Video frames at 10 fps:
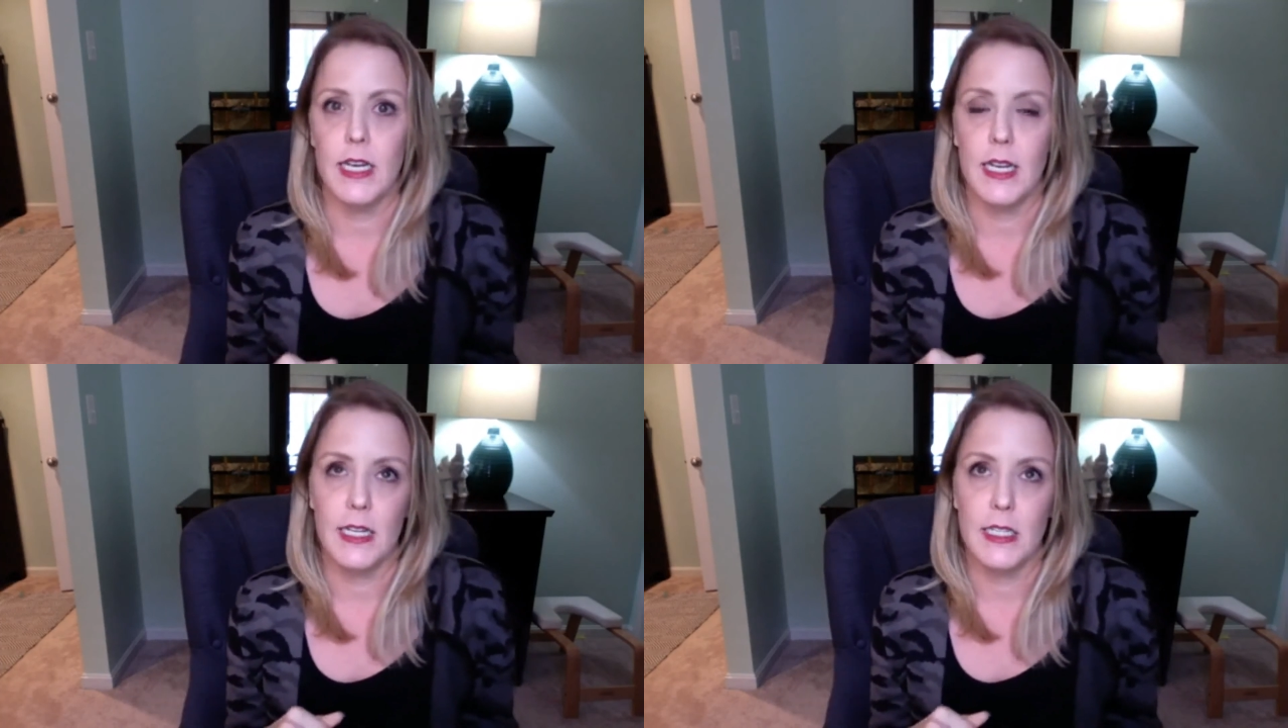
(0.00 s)

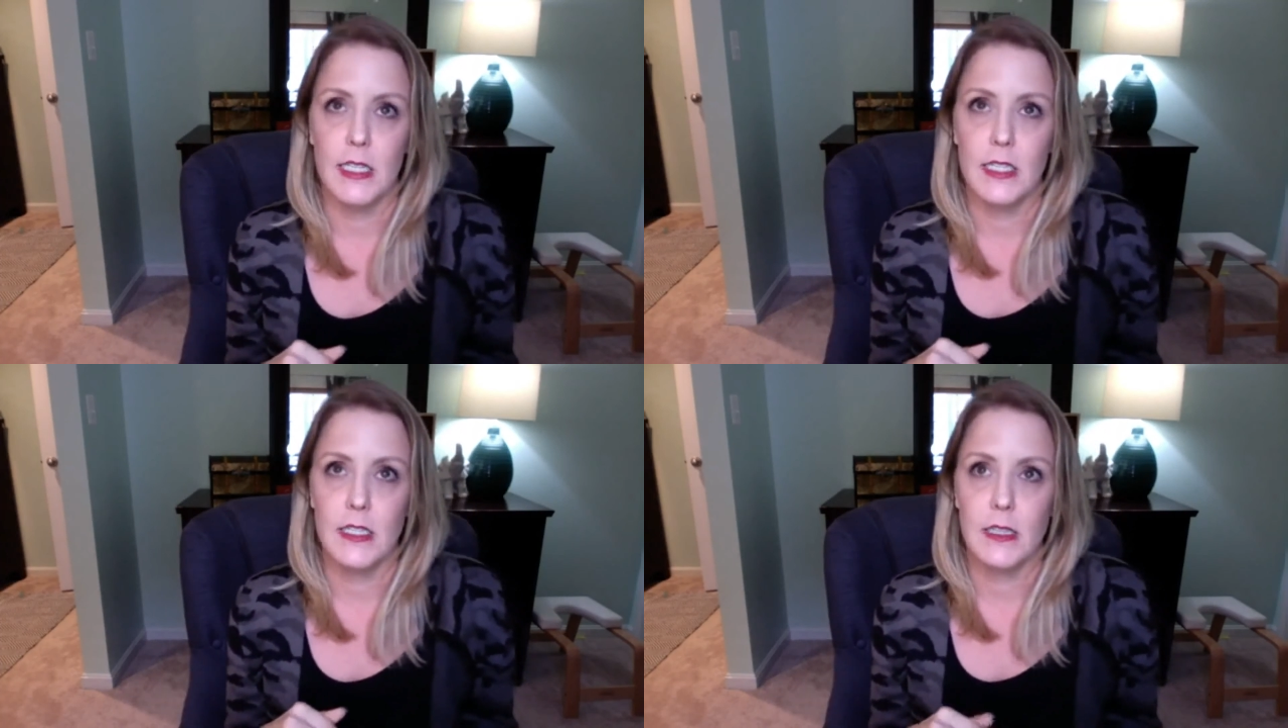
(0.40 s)

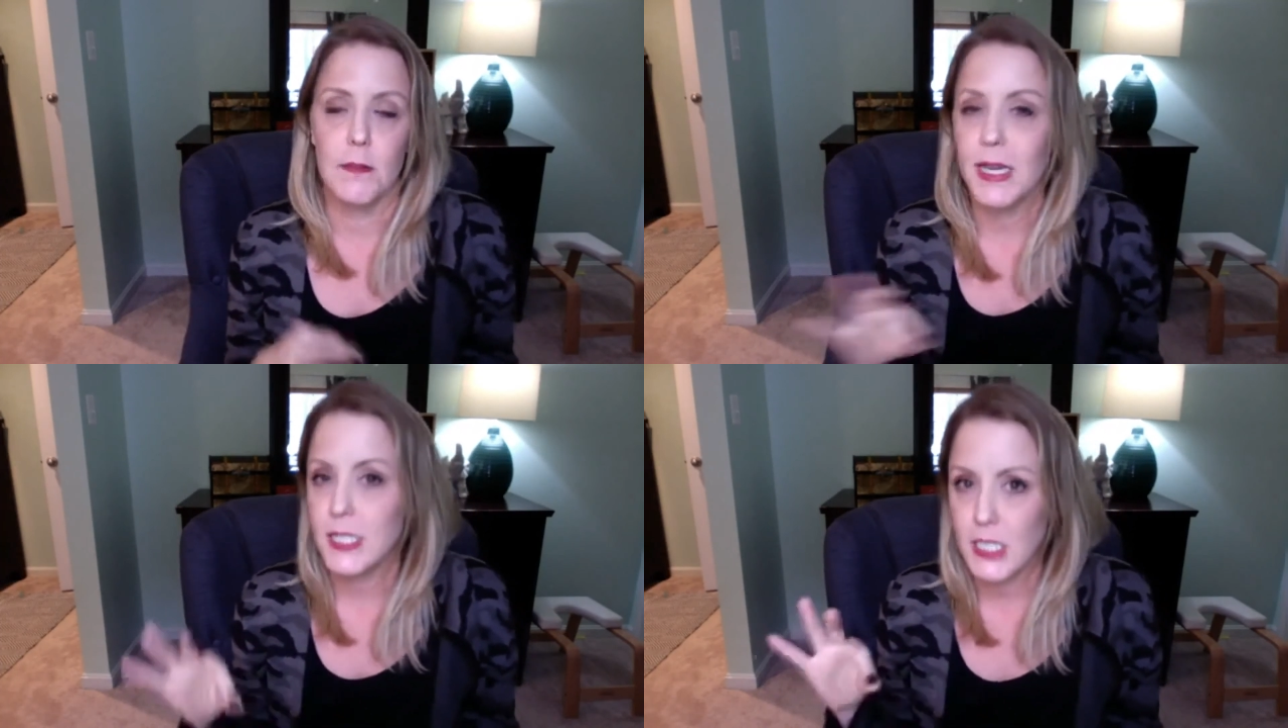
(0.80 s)
it's the
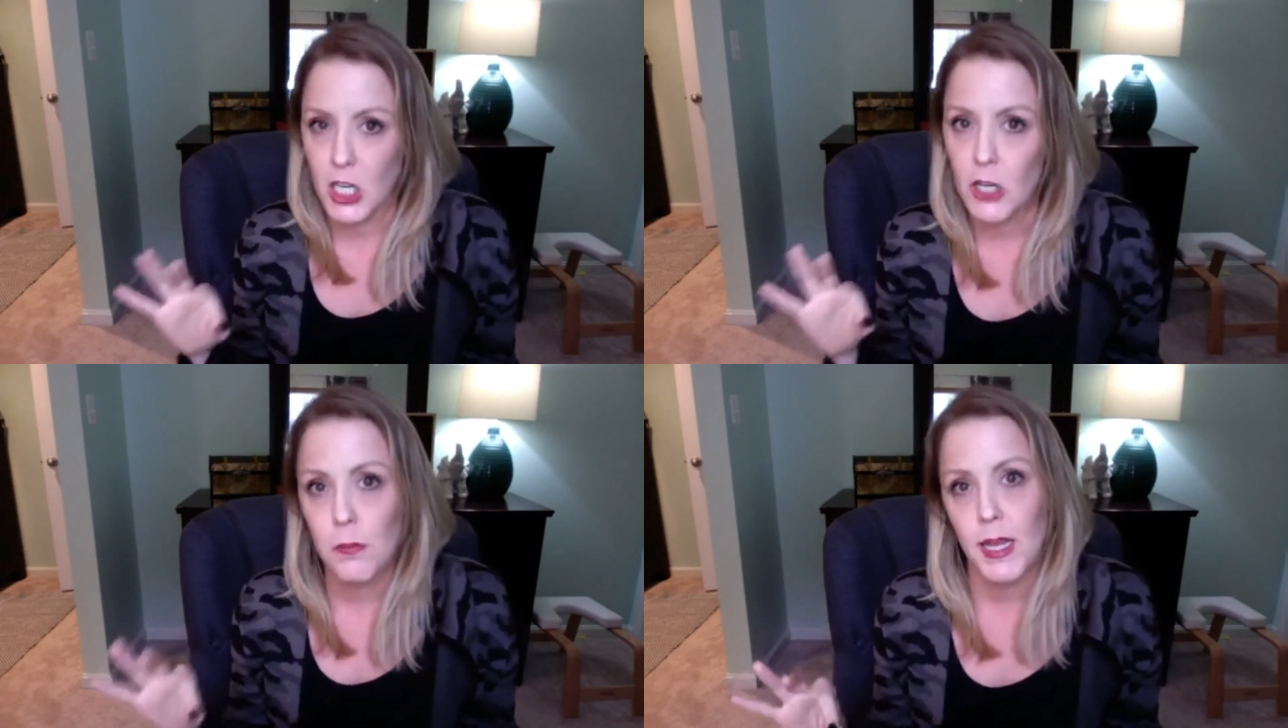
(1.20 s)
best it
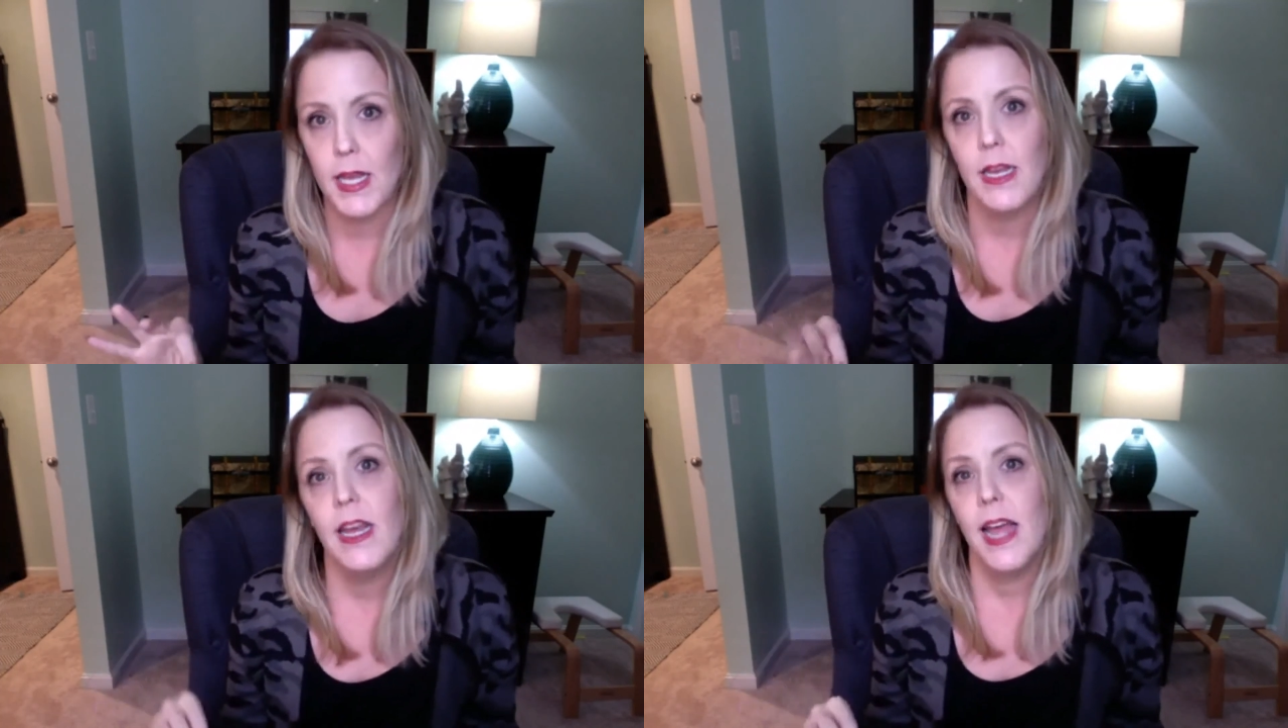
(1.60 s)
could
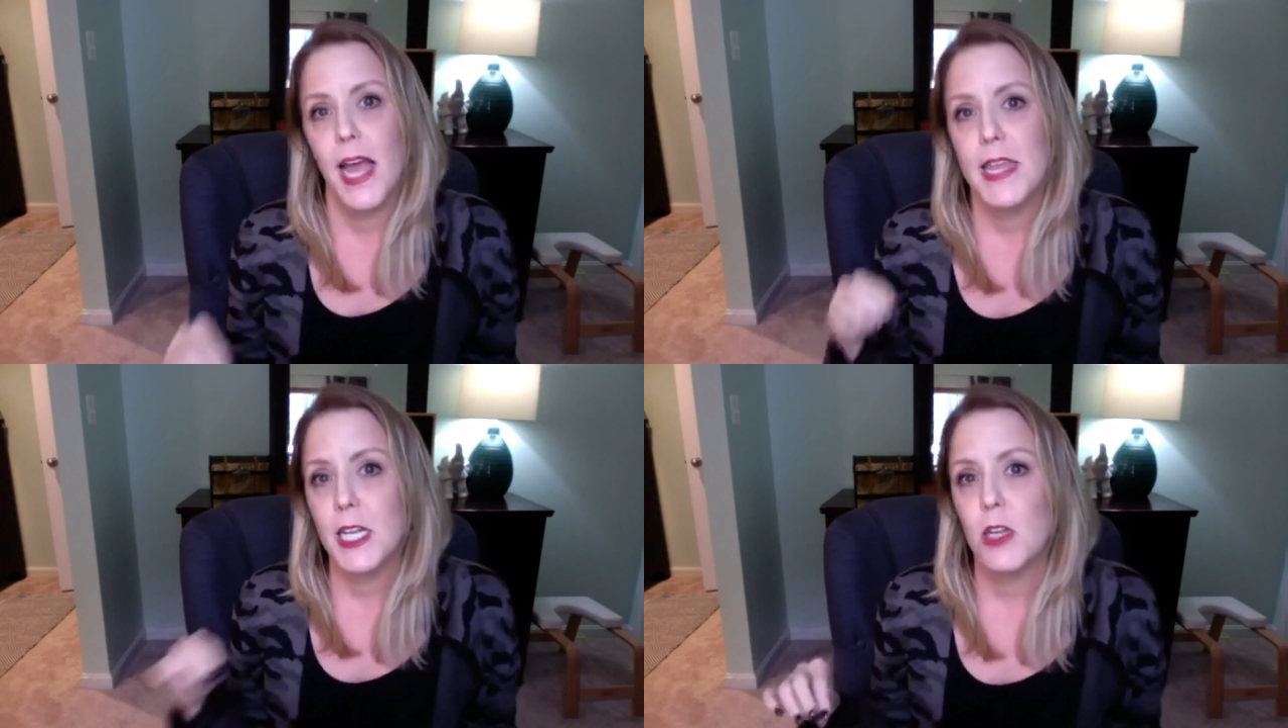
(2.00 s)
be.
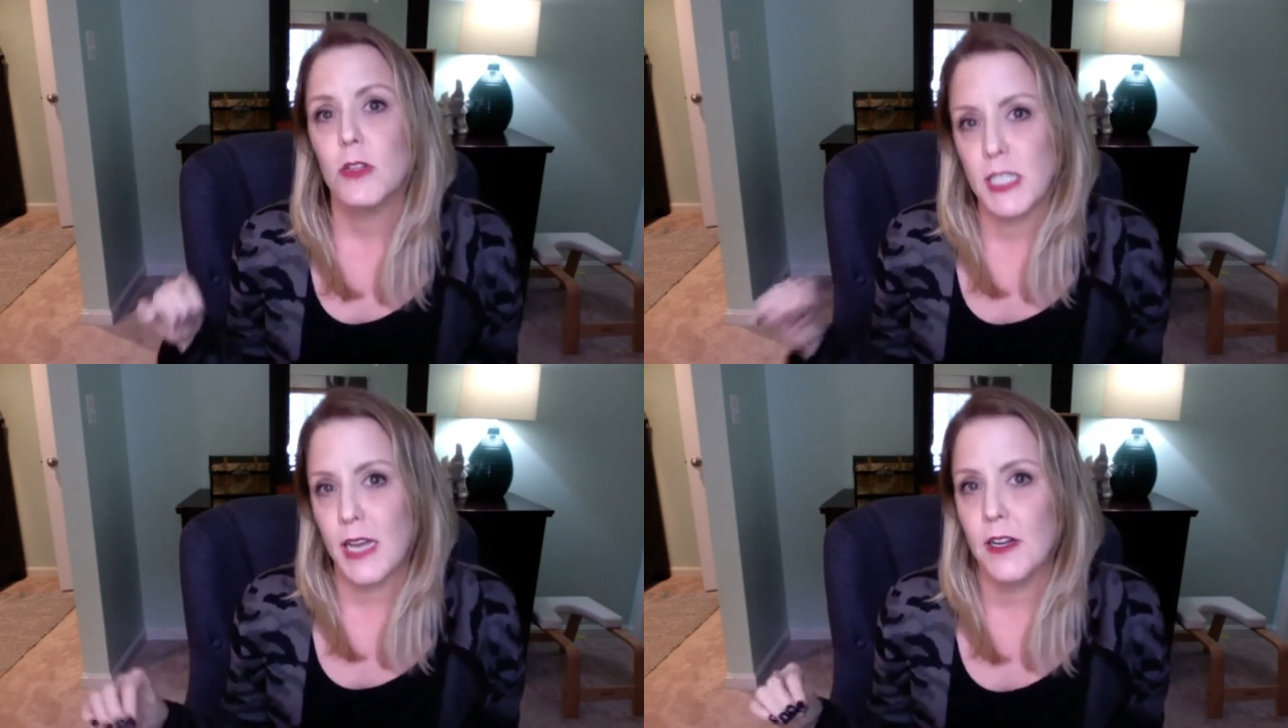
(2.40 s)
And then you
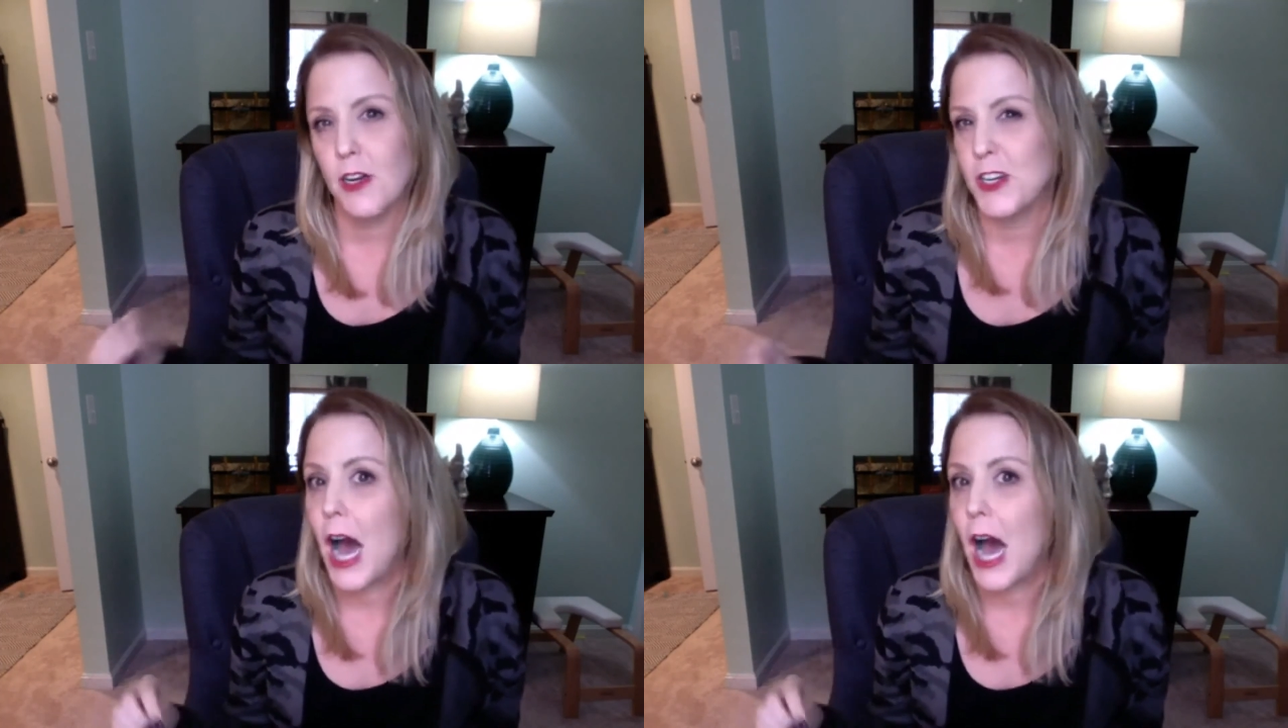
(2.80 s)
set it on